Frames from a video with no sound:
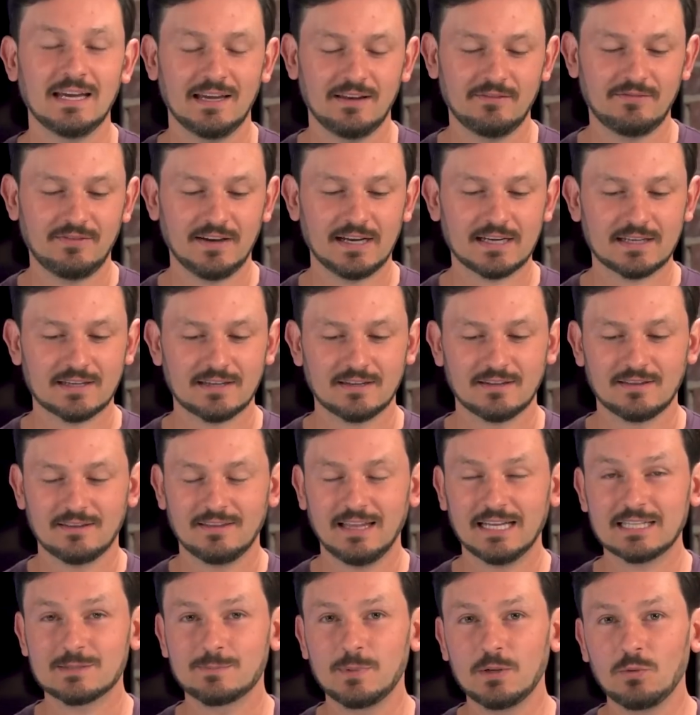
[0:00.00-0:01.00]
In fact,
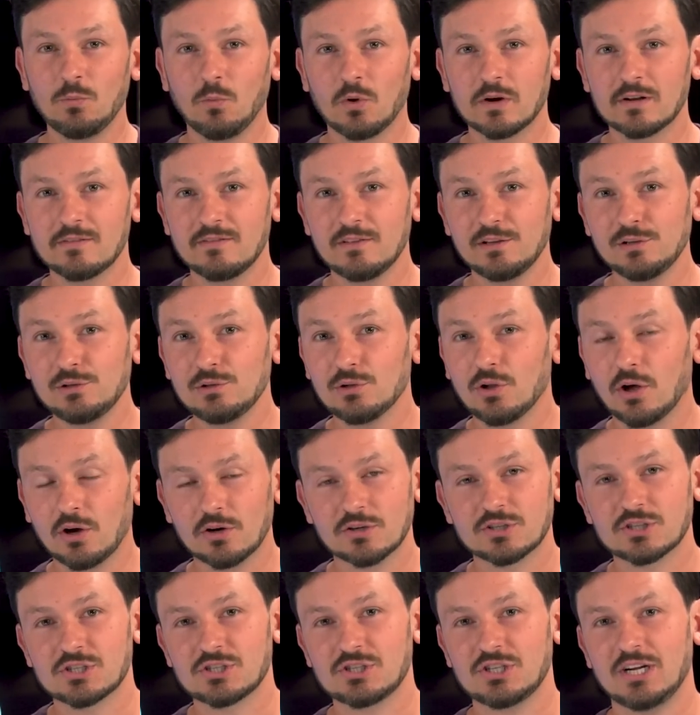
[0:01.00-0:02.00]
that's been one of the
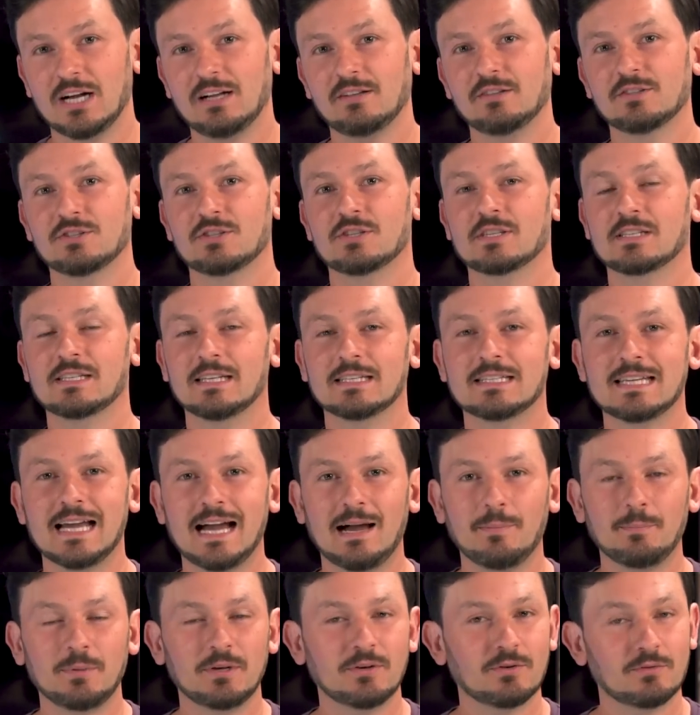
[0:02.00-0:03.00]
largest challenges that's
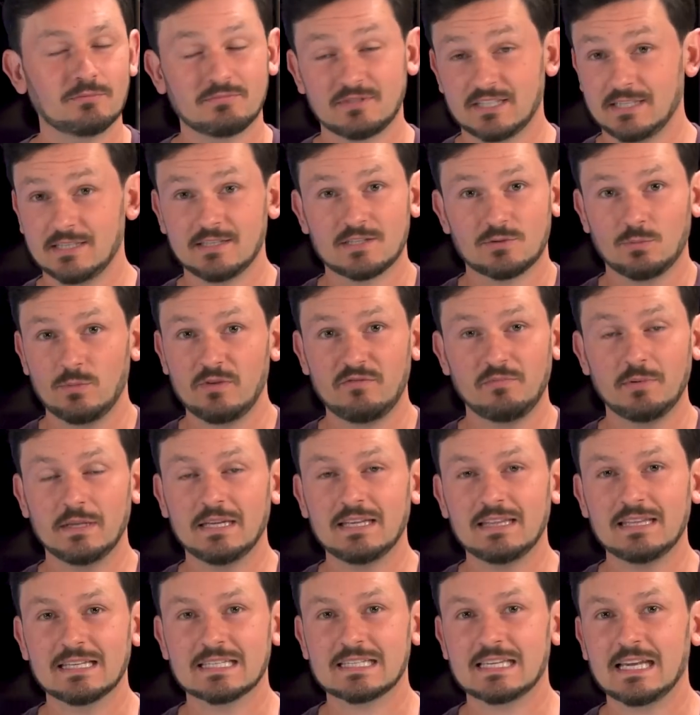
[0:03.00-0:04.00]
happened since we've
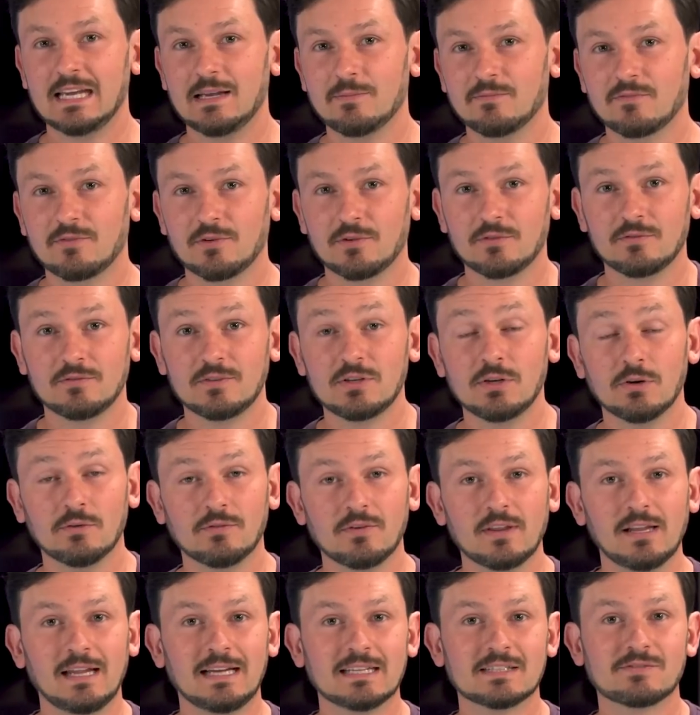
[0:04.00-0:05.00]
been in this game for
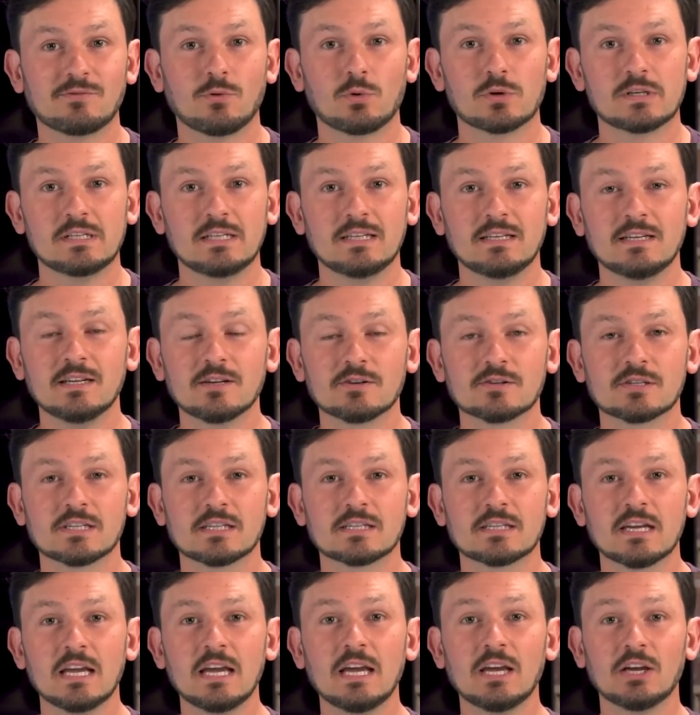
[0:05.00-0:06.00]
the last 14 years
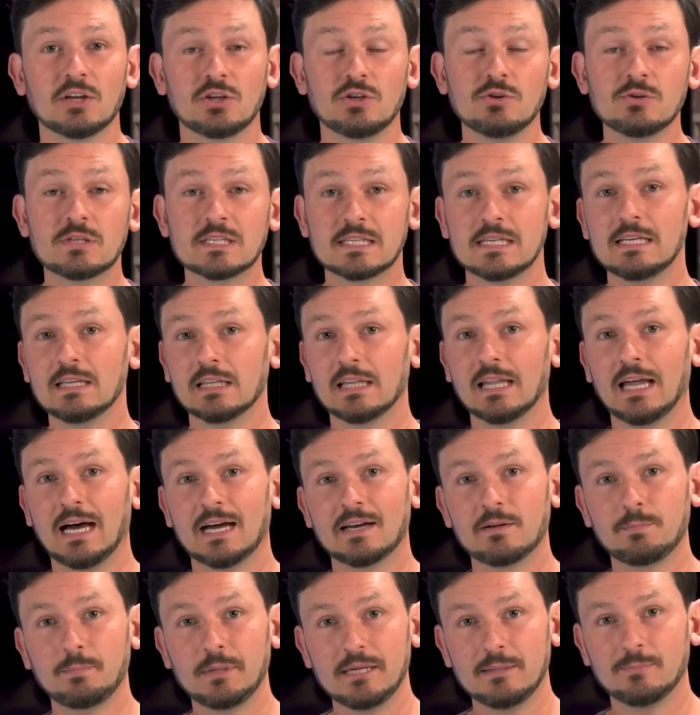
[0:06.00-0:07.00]
is you see a
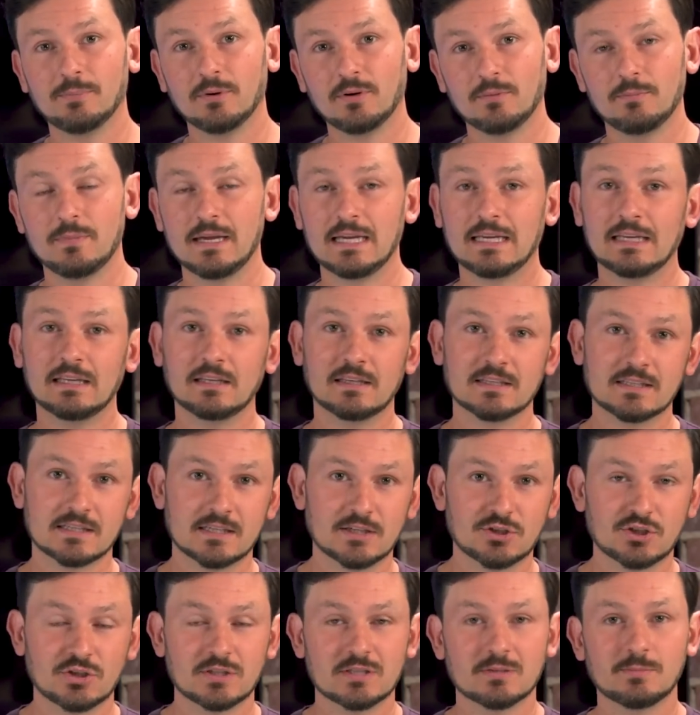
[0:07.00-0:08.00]
lot of people making
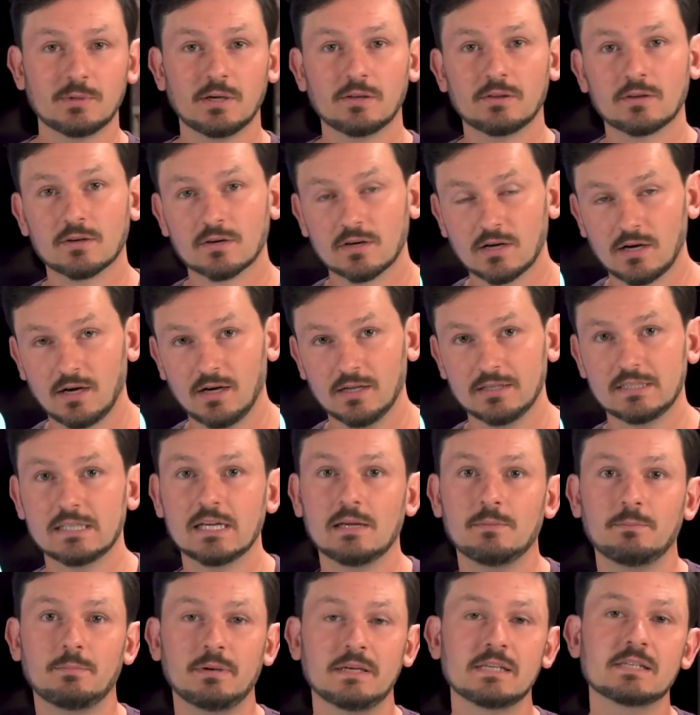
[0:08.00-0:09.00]
decisions about their
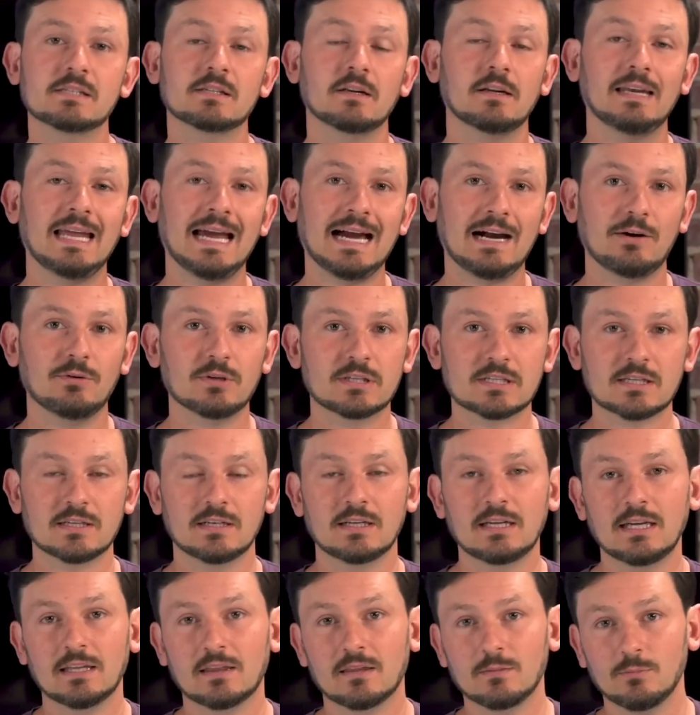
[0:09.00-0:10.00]
content based on how it's
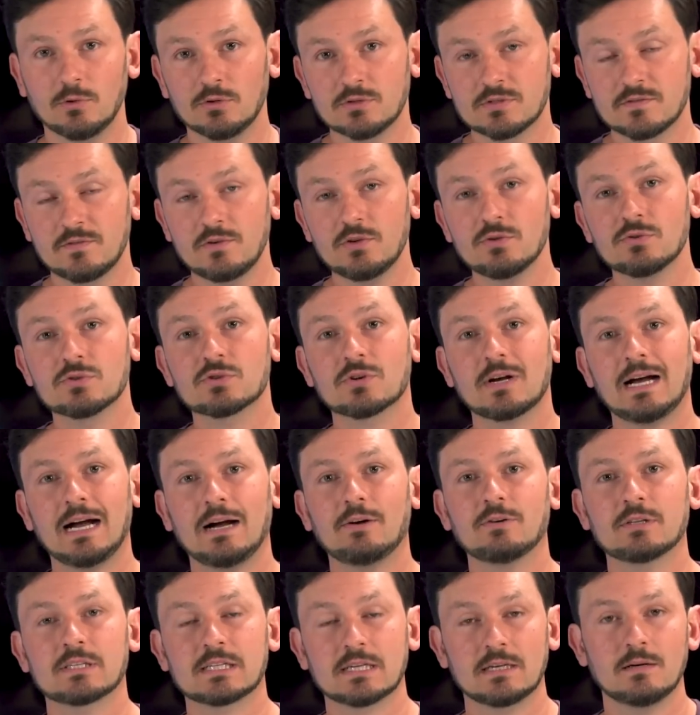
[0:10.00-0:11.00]
going to get the most views or
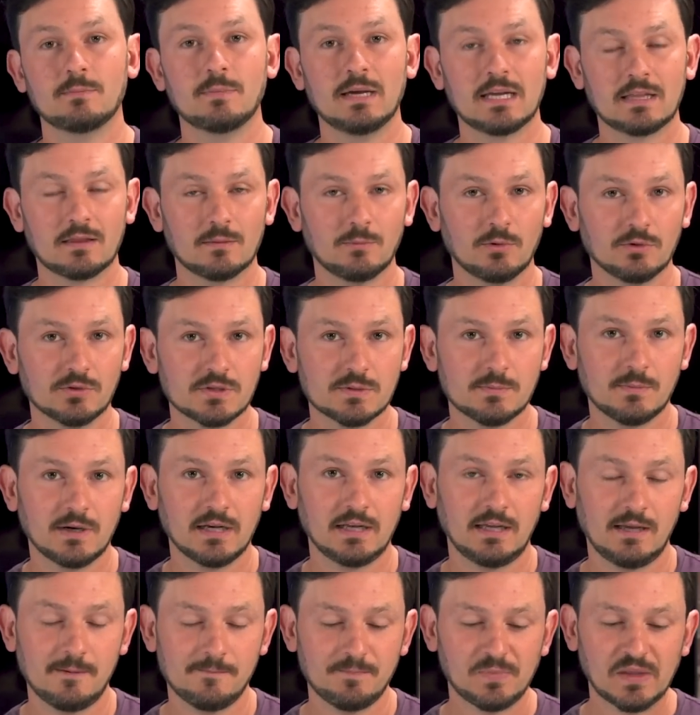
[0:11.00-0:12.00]
how it's going to make the most
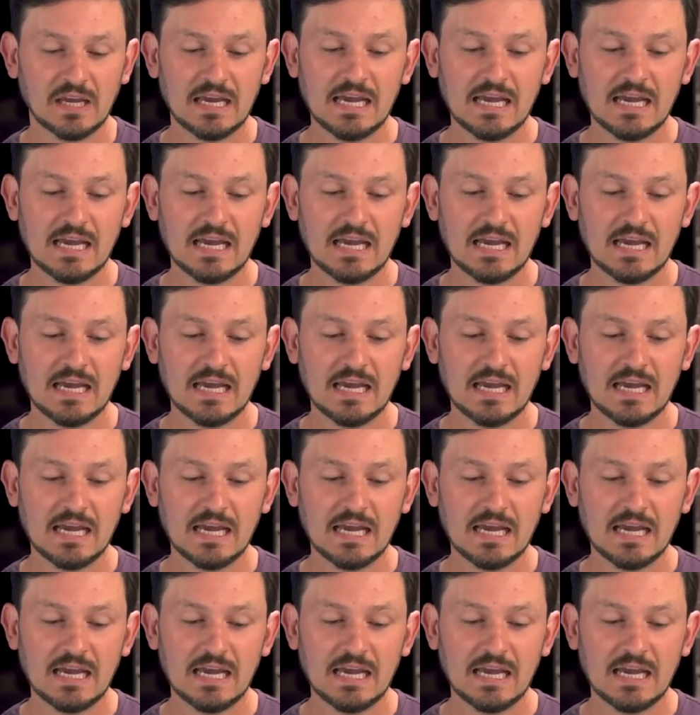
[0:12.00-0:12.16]
money.